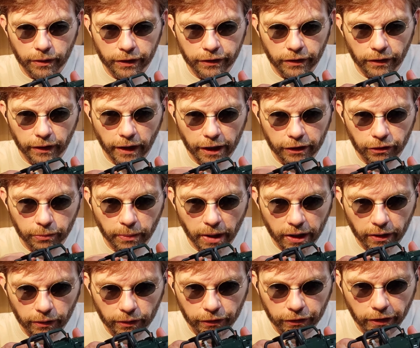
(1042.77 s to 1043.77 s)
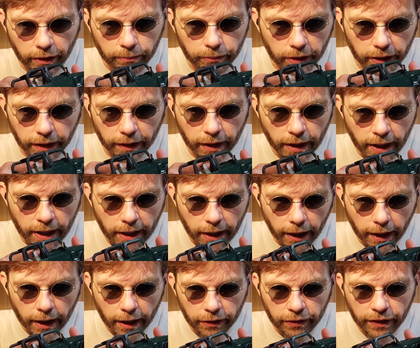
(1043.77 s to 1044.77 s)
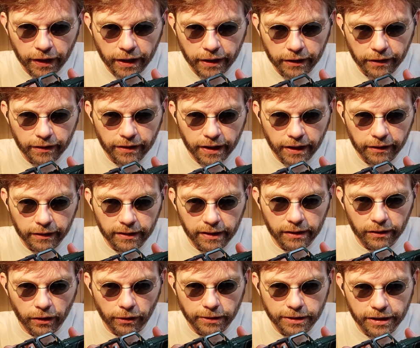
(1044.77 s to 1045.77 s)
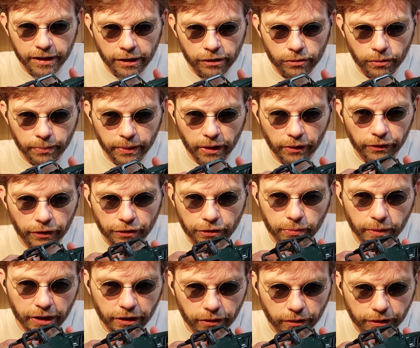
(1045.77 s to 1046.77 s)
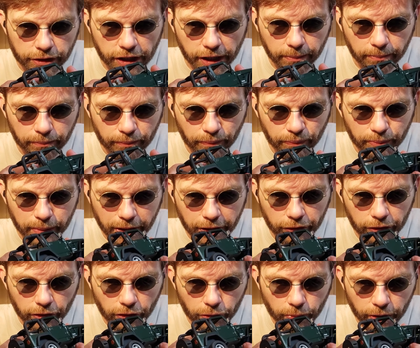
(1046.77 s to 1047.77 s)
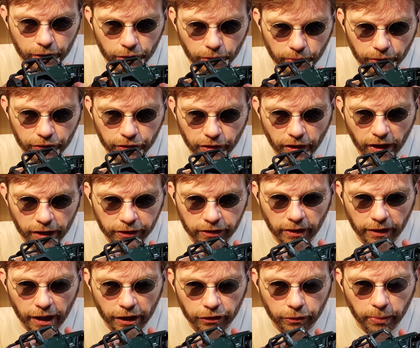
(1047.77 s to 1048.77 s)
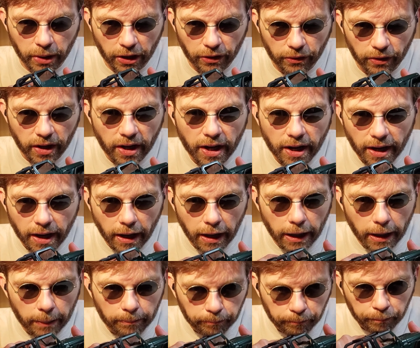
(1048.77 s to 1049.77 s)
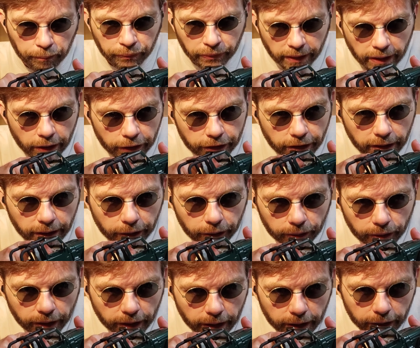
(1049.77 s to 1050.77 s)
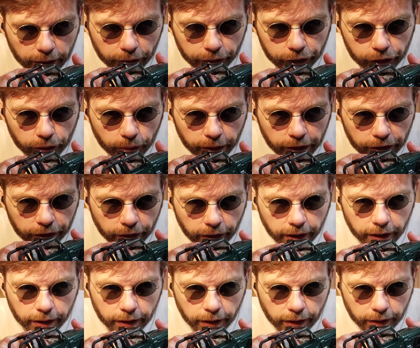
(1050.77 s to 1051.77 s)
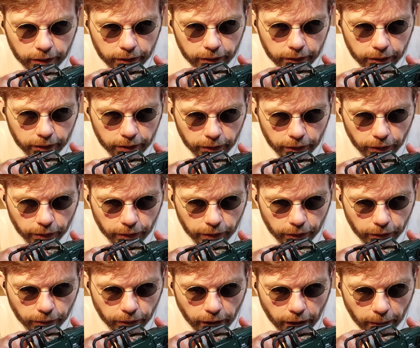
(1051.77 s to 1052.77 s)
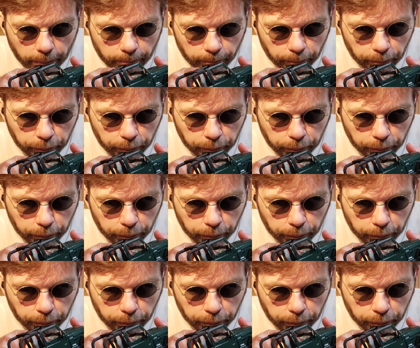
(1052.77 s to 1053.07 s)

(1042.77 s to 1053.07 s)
deluxe model or something, then those things will be on the Swindle Jeep because the Swindle was the deluxe model. There's a little joystick, little